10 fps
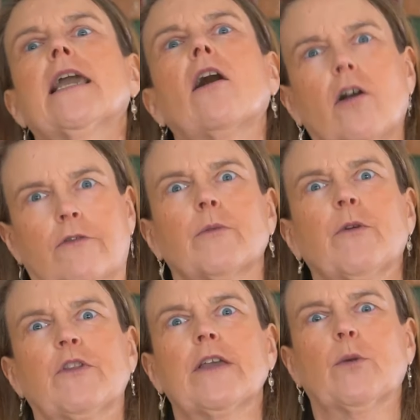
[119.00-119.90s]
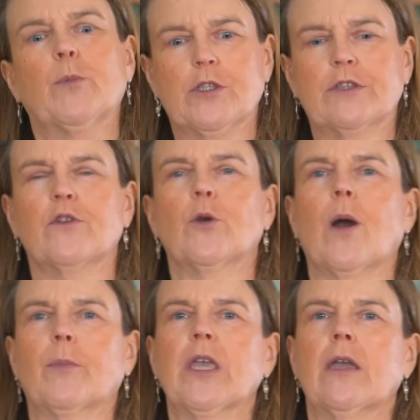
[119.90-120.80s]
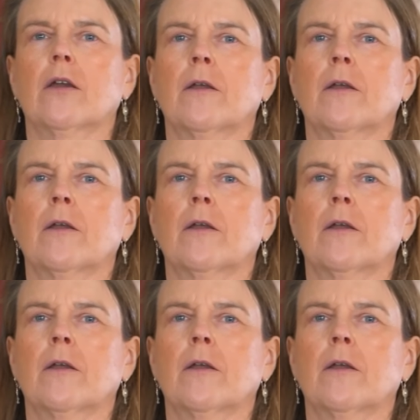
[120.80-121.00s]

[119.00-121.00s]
are, from a flavour point of view, up here.